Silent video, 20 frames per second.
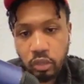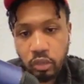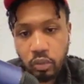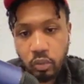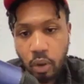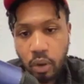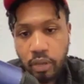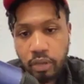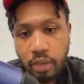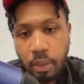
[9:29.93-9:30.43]

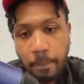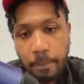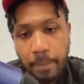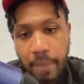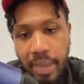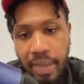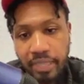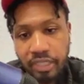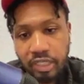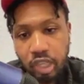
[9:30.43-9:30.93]
right? The
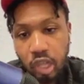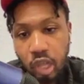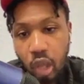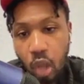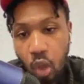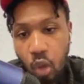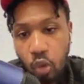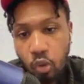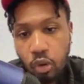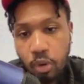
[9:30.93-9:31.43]
max
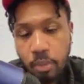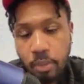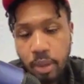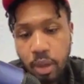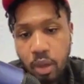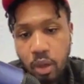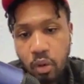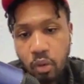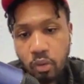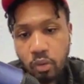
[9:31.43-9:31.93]
loan
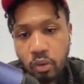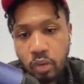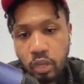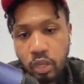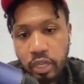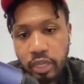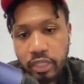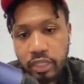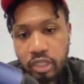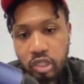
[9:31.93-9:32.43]
amount
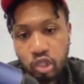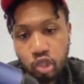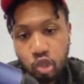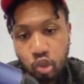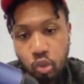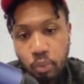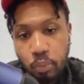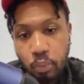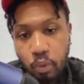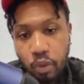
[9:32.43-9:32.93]
is
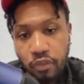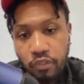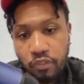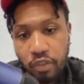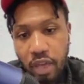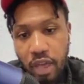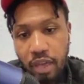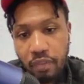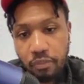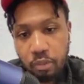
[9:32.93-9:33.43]

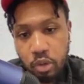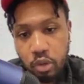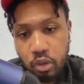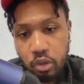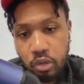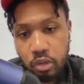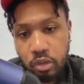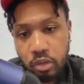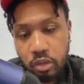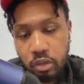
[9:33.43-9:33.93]
2.5
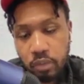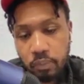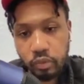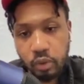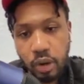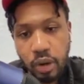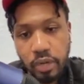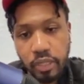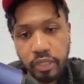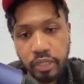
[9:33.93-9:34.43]
million,
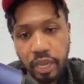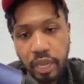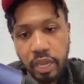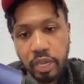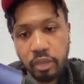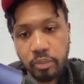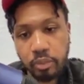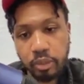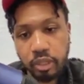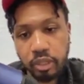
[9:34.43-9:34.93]
right? It's an
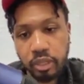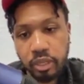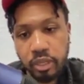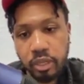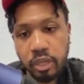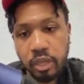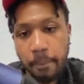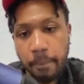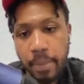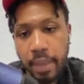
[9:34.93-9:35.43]
80%
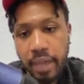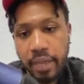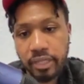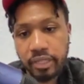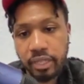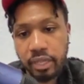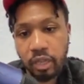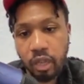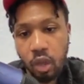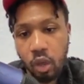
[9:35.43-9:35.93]

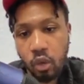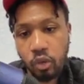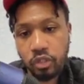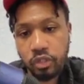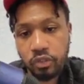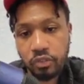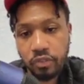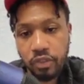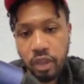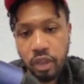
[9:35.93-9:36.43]
max loan
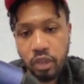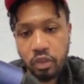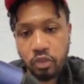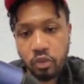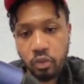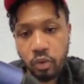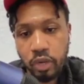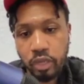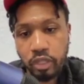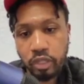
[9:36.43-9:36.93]
to value
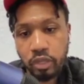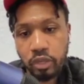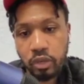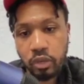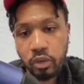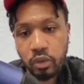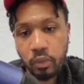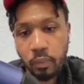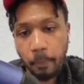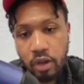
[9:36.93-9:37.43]

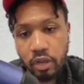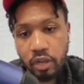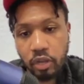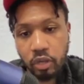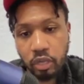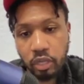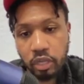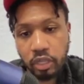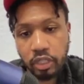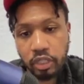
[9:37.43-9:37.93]
ratio. They're going
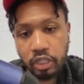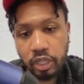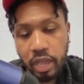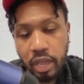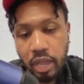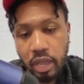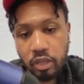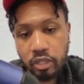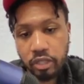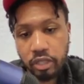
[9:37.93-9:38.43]
to look at your
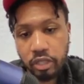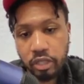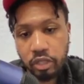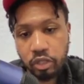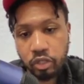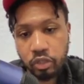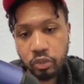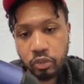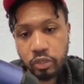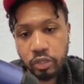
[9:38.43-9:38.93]
housing
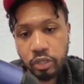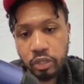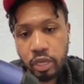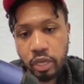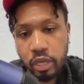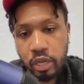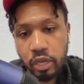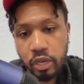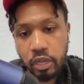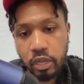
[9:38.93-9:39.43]
history,
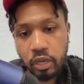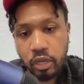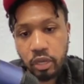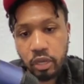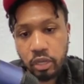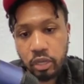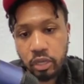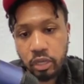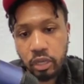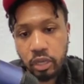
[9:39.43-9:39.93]
and they're going to
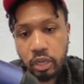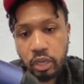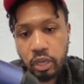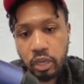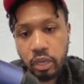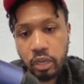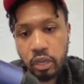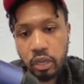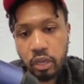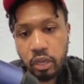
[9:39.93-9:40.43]
look
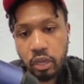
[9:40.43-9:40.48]
at